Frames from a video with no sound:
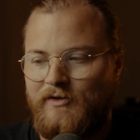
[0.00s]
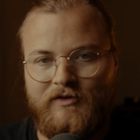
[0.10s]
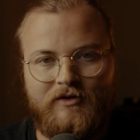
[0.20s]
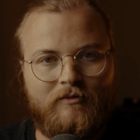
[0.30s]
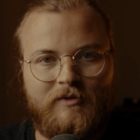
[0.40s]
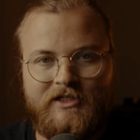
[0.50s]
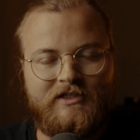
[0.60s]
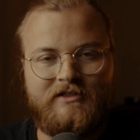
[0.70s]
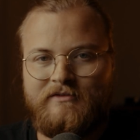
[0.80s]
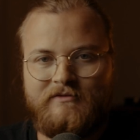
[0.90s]

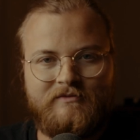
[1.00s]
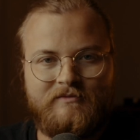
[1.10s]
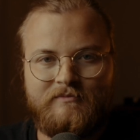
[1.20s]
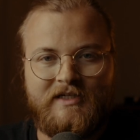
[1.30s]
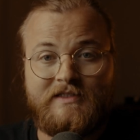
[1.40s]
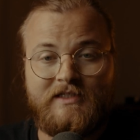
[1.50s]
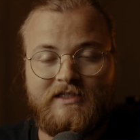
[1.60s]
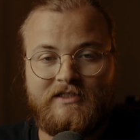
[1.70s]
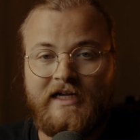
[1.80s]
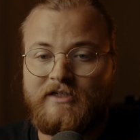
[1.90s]
Nobody pays
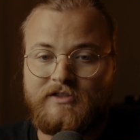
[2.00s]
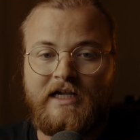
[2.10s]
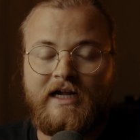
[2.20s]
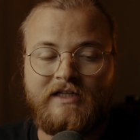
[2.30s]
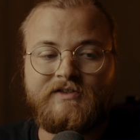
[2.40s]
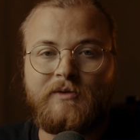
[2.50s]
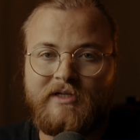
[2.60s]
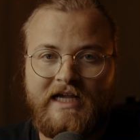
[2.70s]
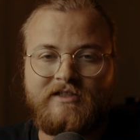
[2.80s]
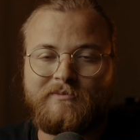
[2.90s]
attention. Actually, I had
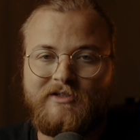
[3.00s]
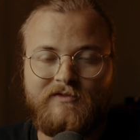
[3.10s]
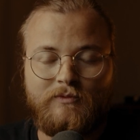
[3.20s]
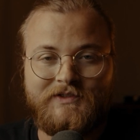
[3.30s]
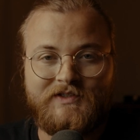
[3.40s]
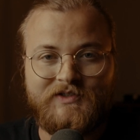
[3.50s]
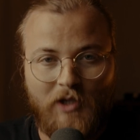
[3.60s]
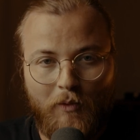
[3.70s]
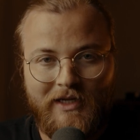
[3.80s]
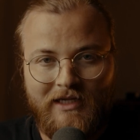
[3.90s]
somebody ask me if it was a
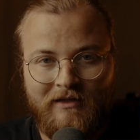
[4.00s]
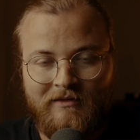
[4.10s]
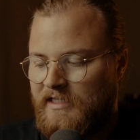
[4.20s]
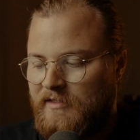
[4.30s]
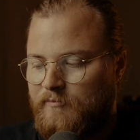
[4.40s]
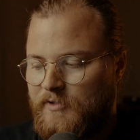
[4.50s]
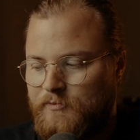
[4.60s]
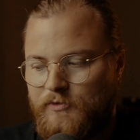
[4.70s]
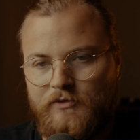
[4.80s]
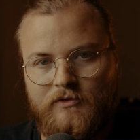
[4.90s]
Sony.
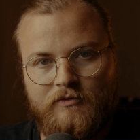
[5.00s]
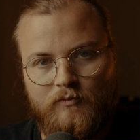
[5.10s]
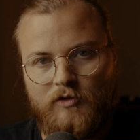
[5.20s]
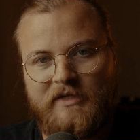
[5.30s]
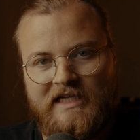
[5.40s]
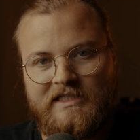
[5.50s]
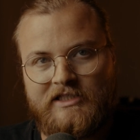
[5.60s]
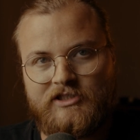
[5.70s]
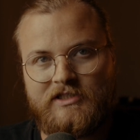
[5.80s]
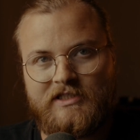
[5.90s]
People will pay
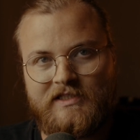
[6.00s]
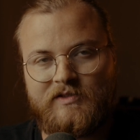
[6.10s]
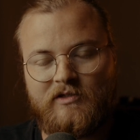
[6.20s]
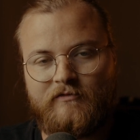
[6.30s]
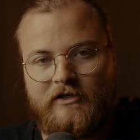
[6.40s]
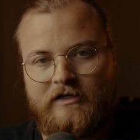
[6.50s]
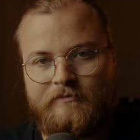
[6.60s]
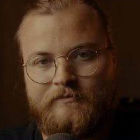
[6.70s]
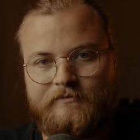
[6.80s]
attention to the silver.